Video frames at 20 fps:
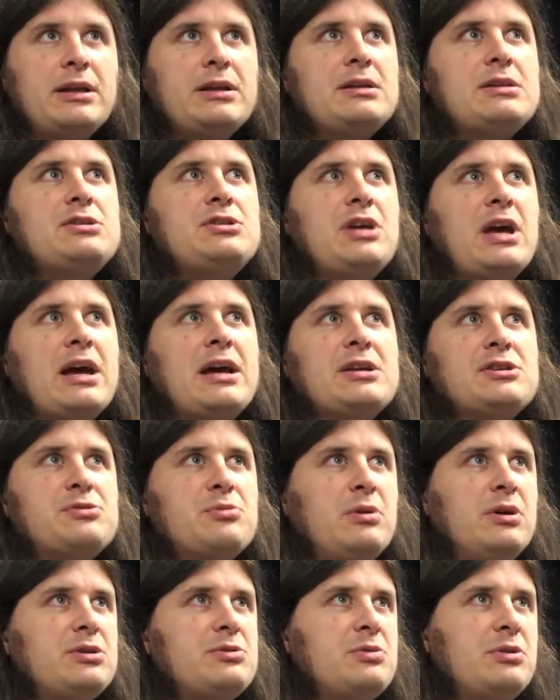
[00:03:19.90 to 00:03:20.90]
she has
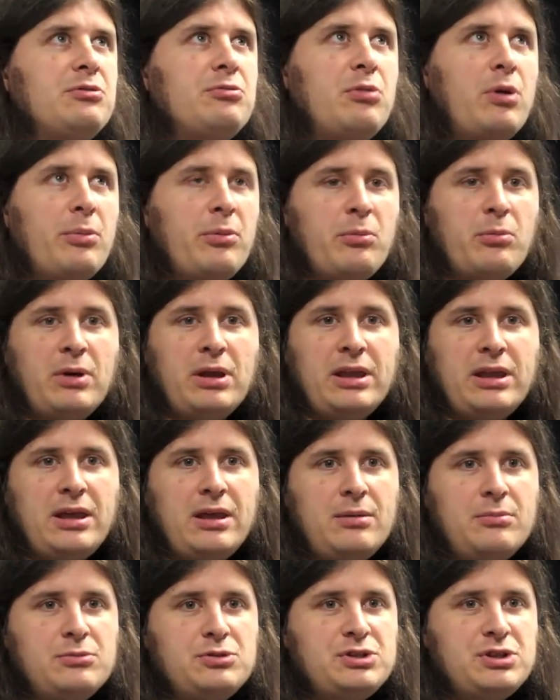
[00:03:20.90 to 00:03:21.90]
worked with Robbie
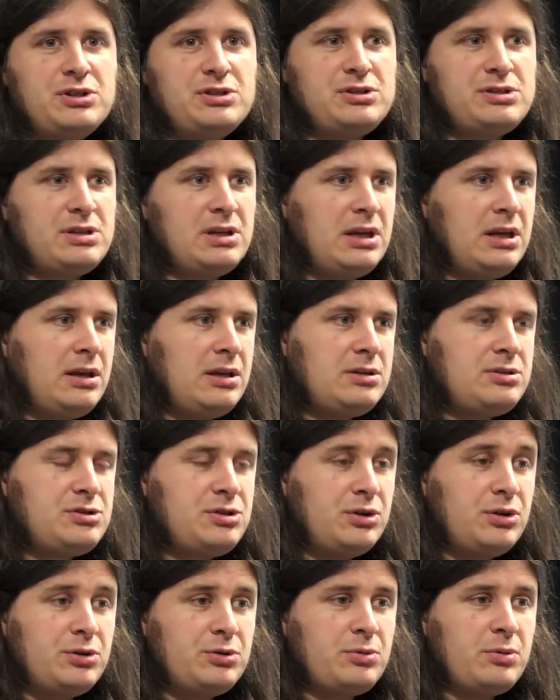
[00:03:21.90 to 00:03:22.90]
Williams, she's
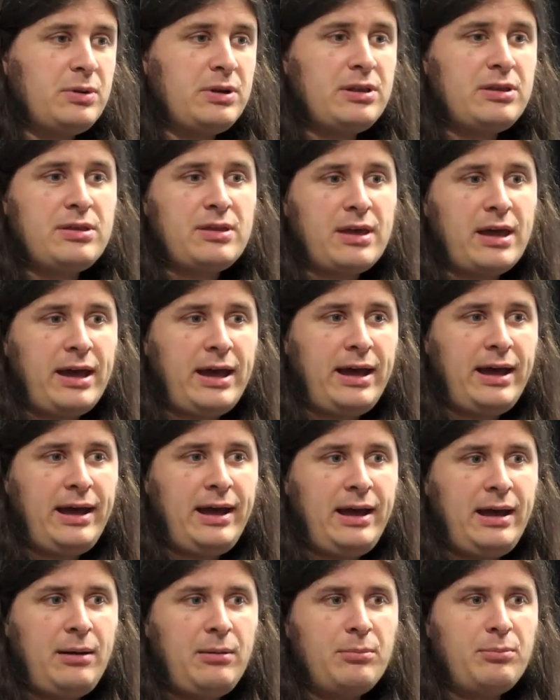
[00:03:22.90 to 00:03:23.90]
toured with
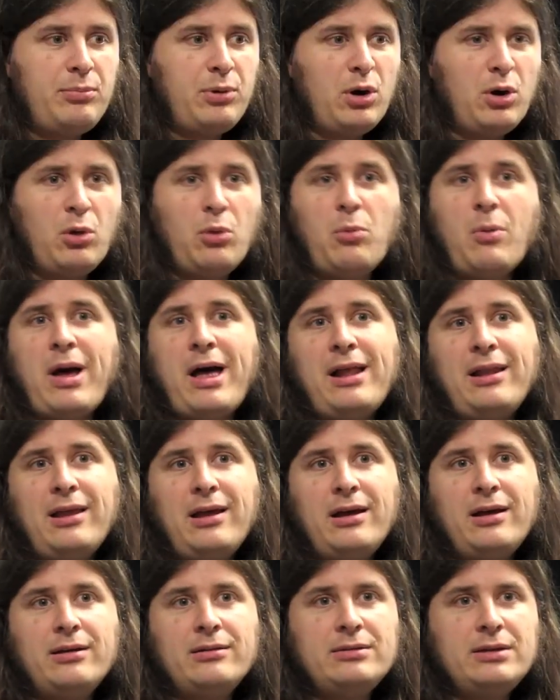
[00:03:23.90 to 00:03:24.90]
Paul
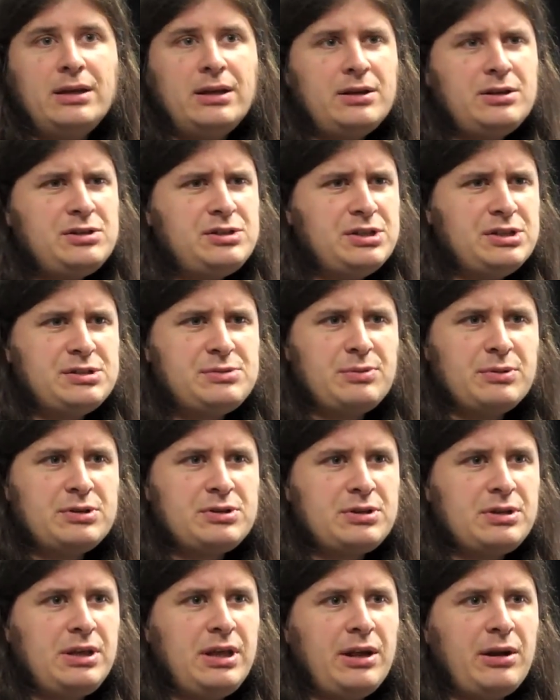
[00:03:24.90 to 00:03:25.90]
Weller,
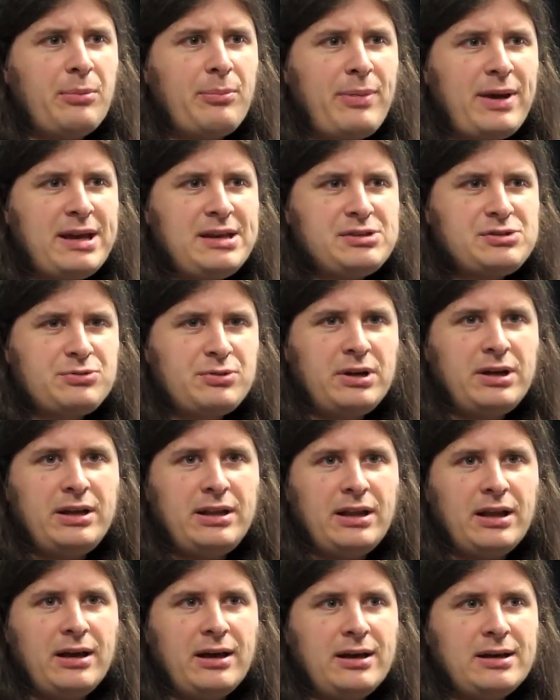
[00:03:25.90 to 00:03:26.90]
she's, you know, based right in
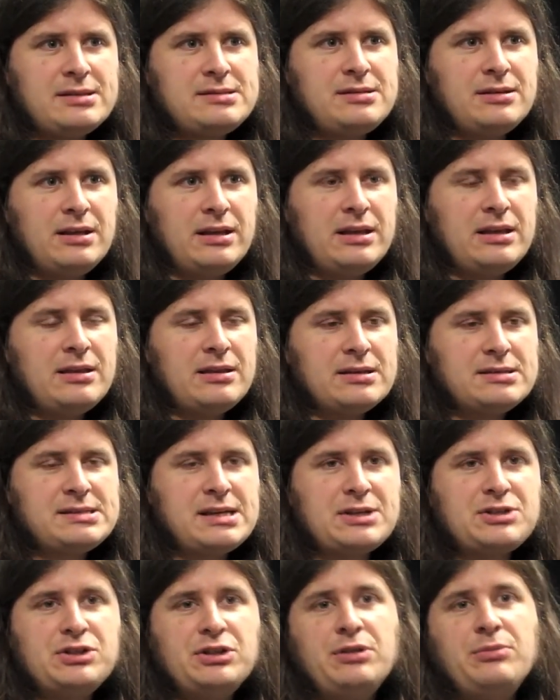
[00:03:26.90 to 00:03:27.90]
the heart of the
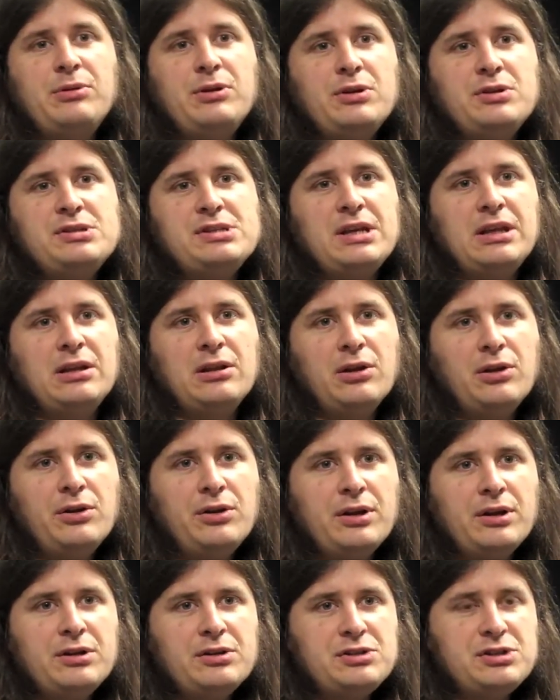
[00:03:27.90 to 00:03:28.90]
session community in
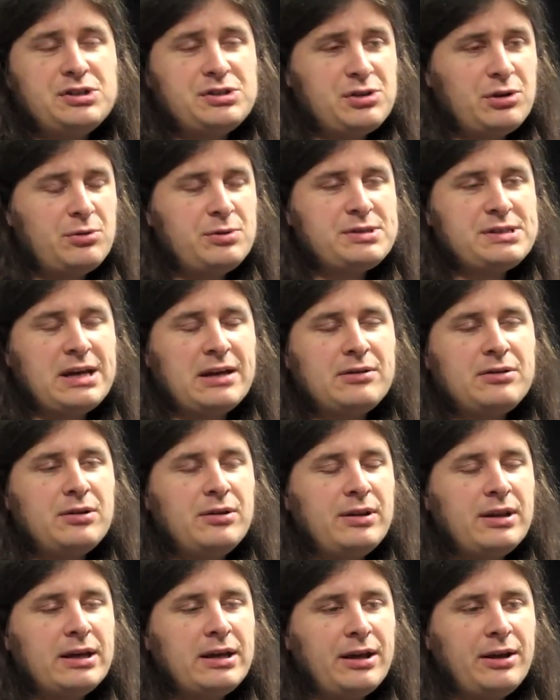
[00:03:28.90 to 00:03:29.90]
London, and she's always out
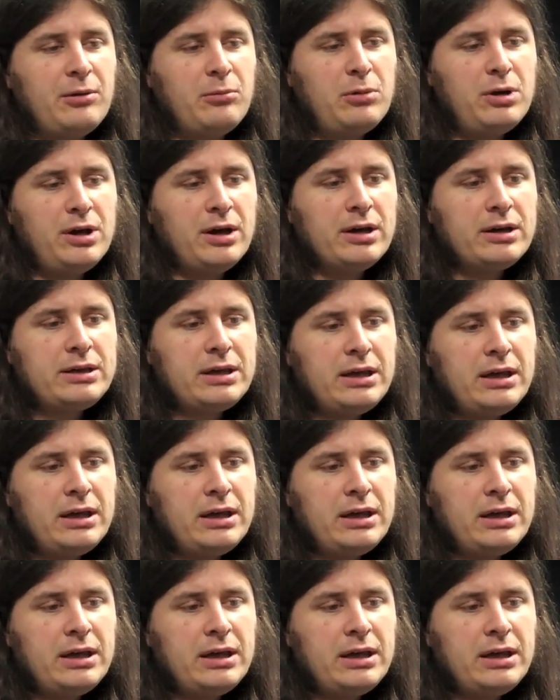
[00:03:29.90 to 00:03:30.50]
doing that kind of work.